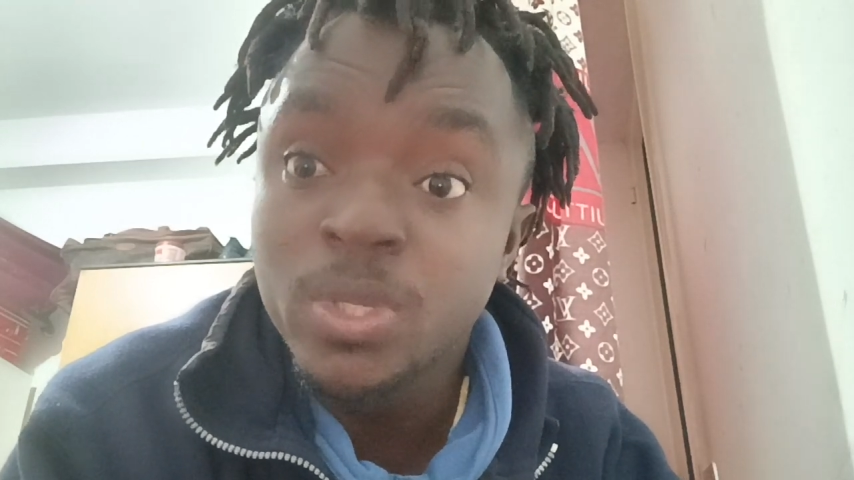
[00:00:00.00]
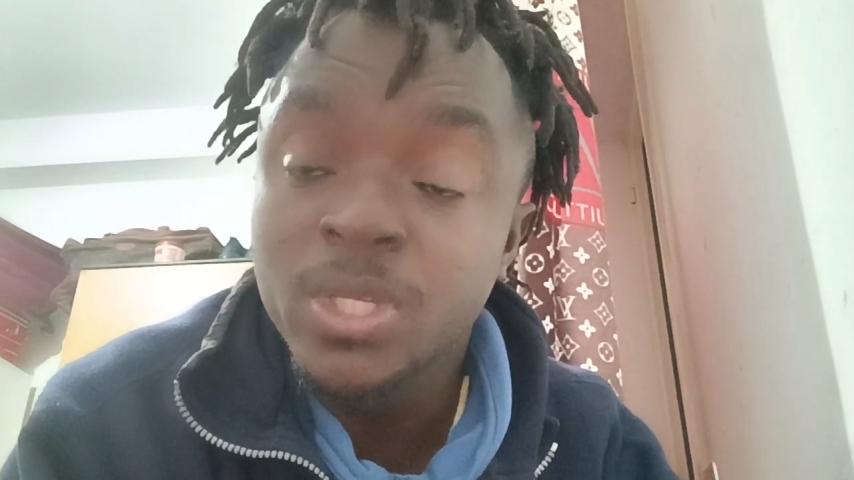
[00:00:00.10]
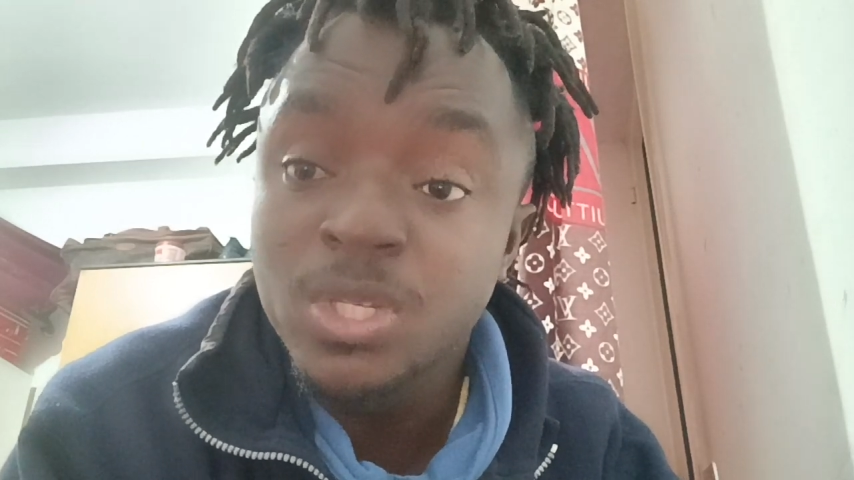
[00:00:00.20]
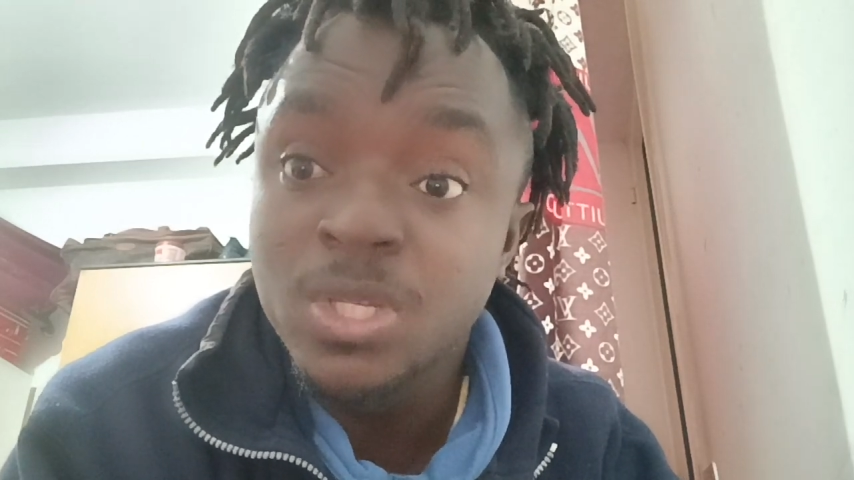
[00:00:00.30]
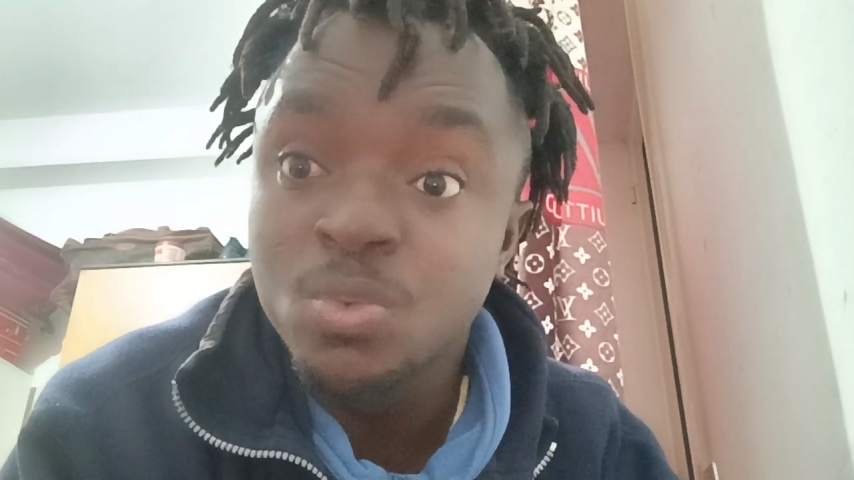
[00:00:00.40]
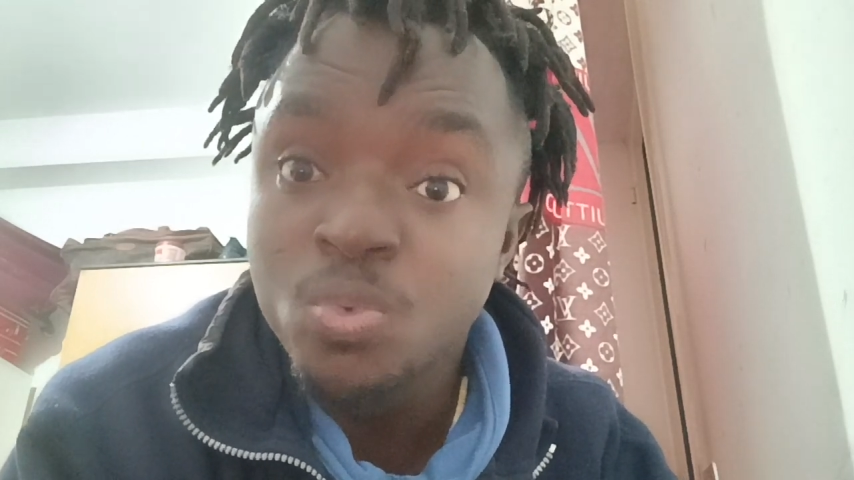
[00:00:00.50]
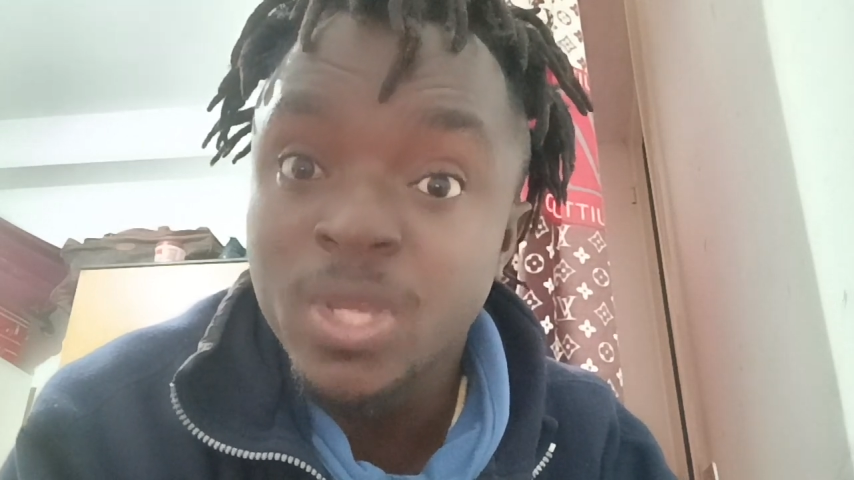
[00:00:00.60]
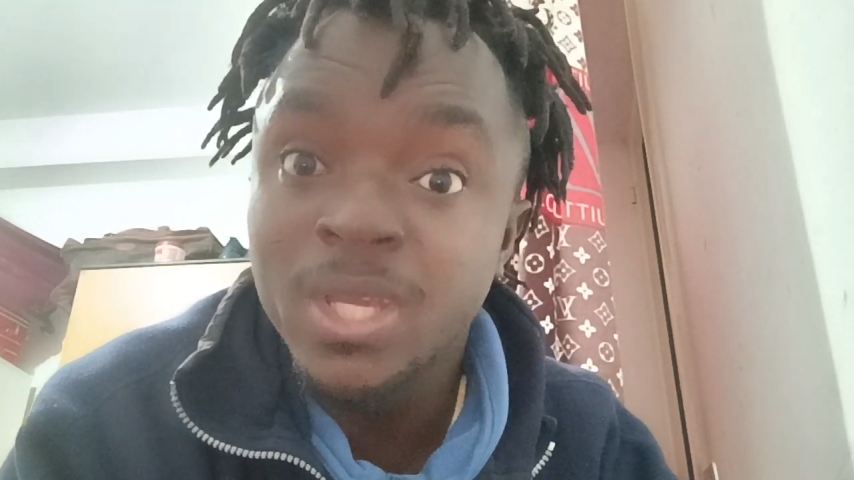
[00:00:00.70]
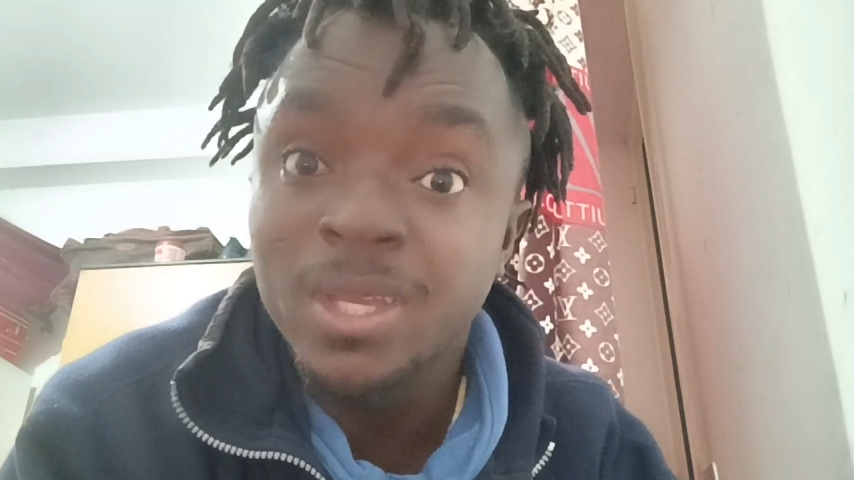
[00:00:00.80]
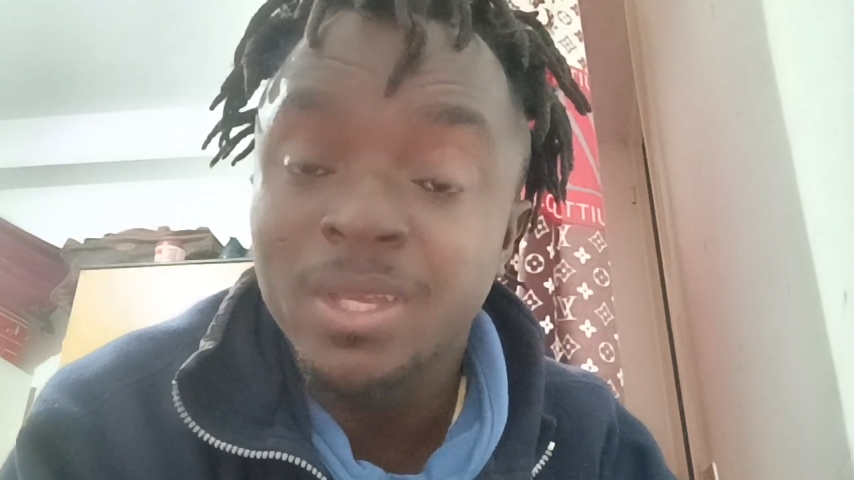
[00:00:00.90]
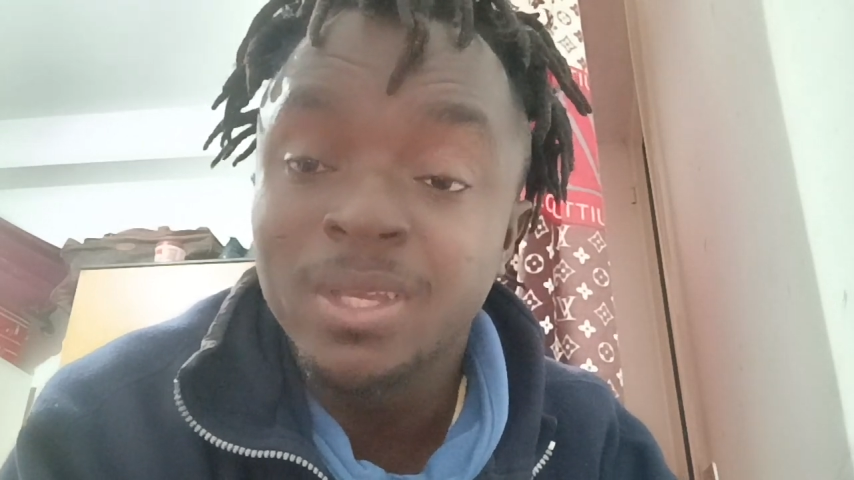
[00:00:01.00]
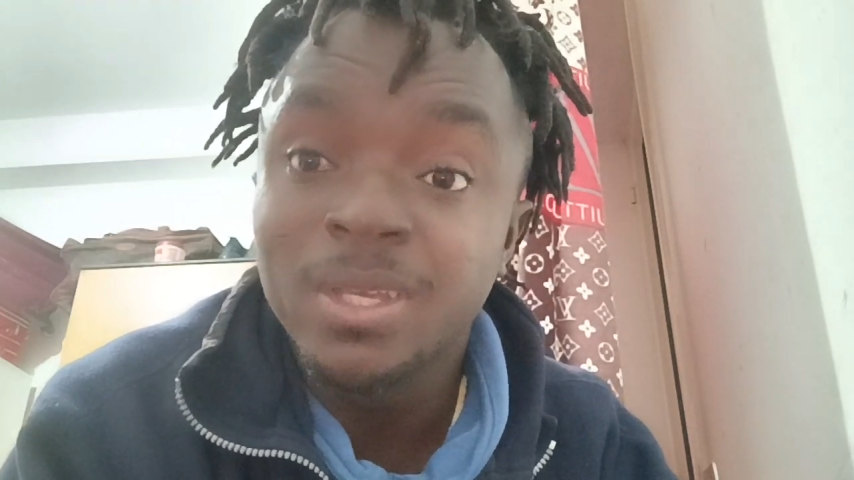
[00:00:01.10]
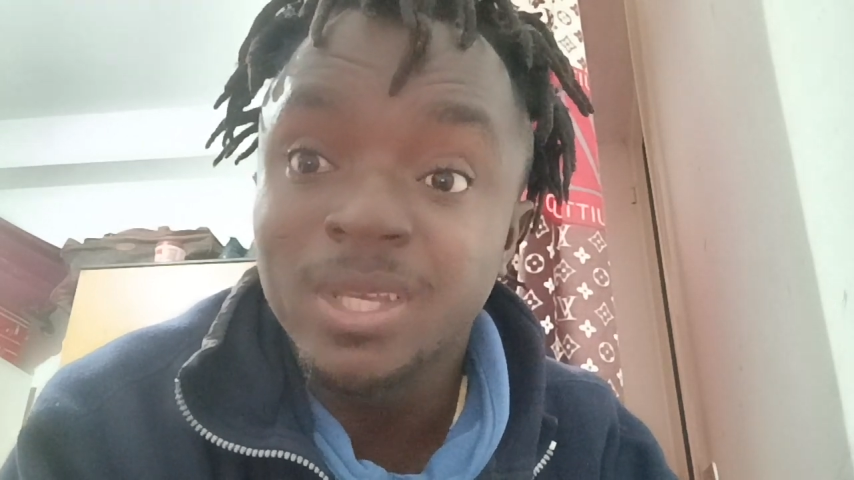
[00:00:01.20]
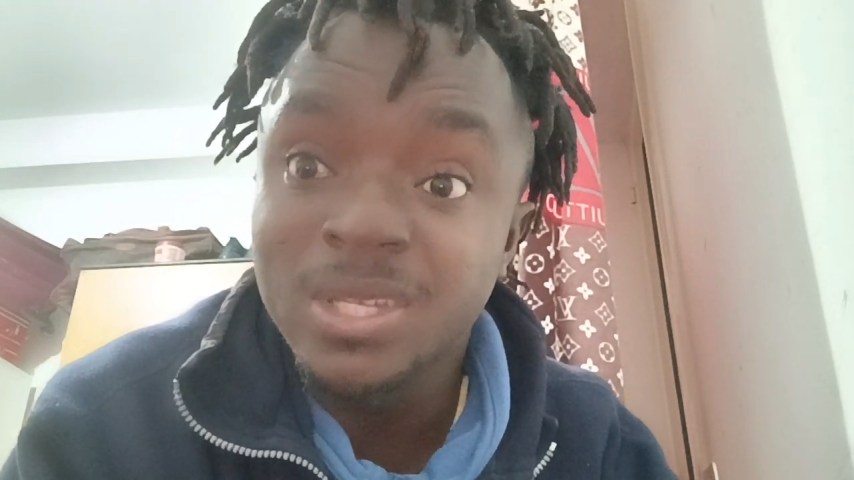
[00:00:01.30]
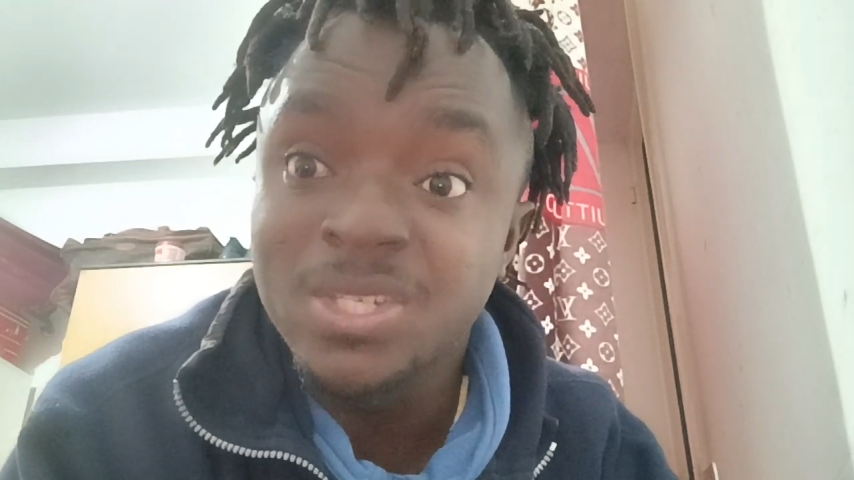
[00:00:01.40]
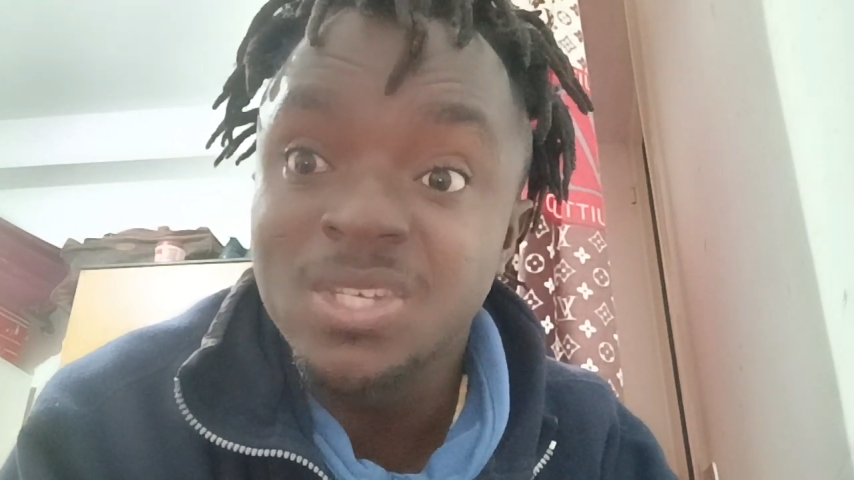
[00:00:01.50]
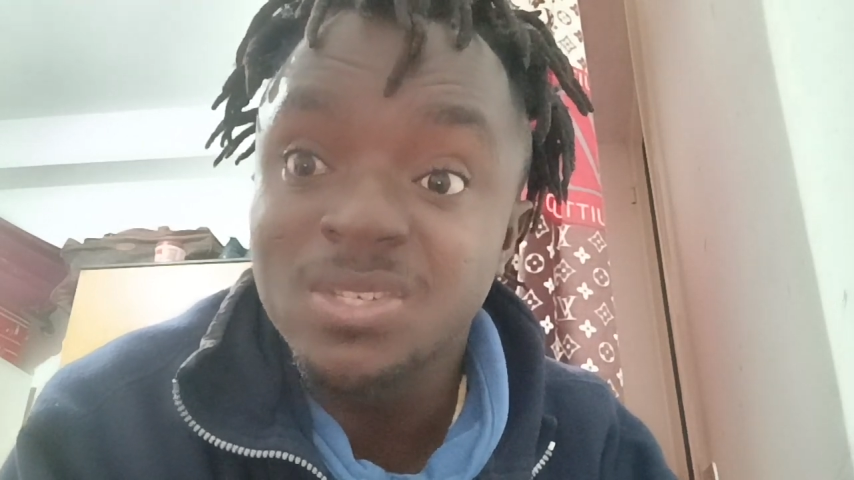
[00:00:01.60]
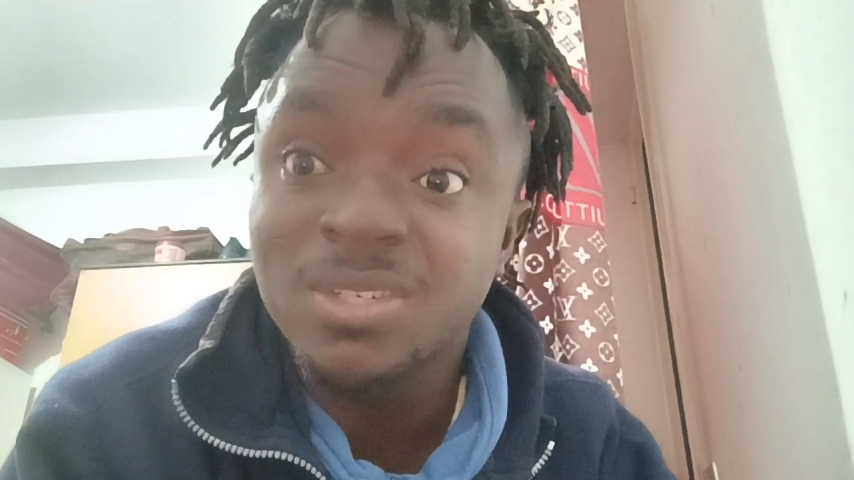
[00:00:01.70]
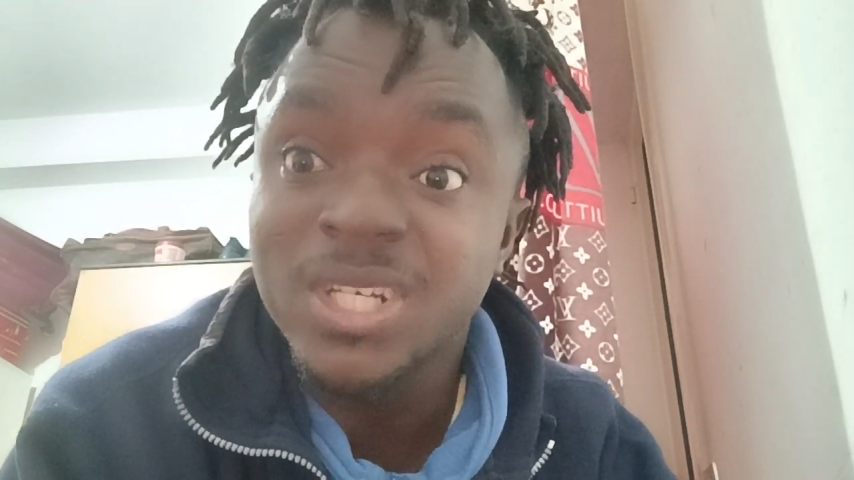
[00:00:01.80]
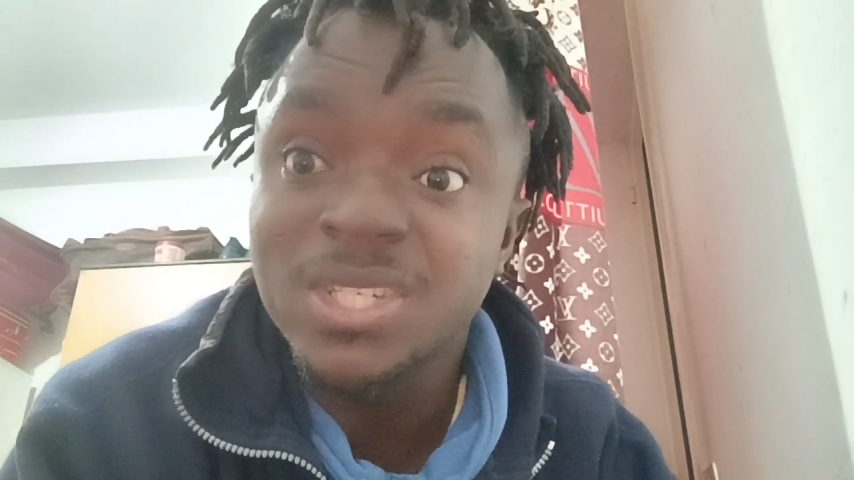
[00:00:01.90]
it the way it
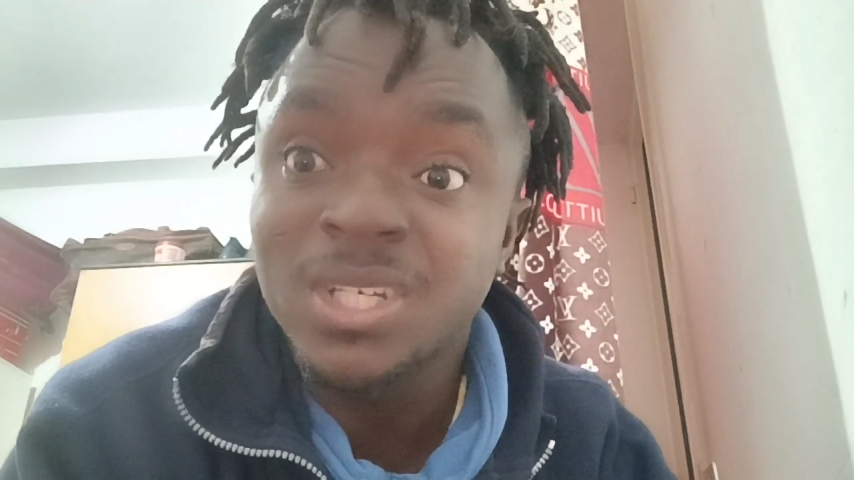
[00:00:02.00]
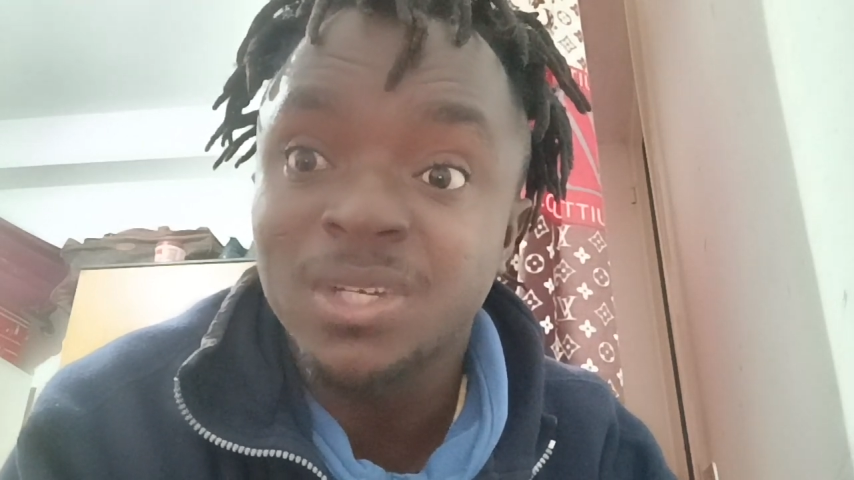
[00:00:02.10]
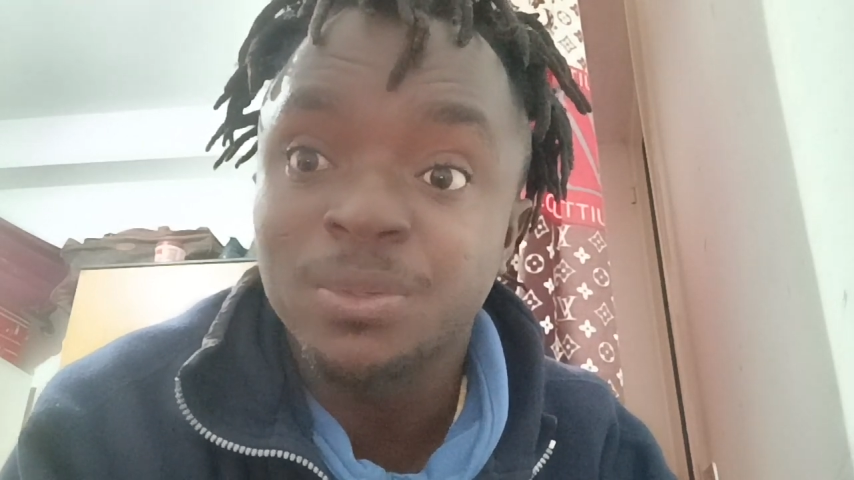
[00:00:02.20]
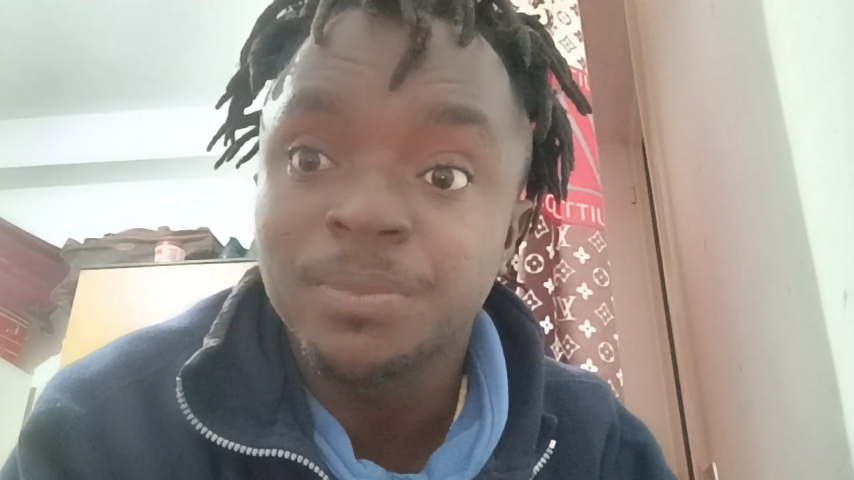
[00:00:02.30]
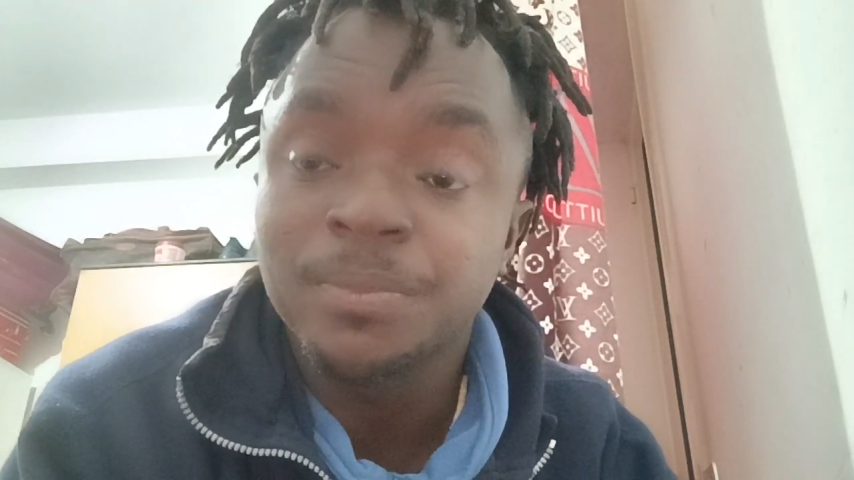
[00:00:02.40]
is right now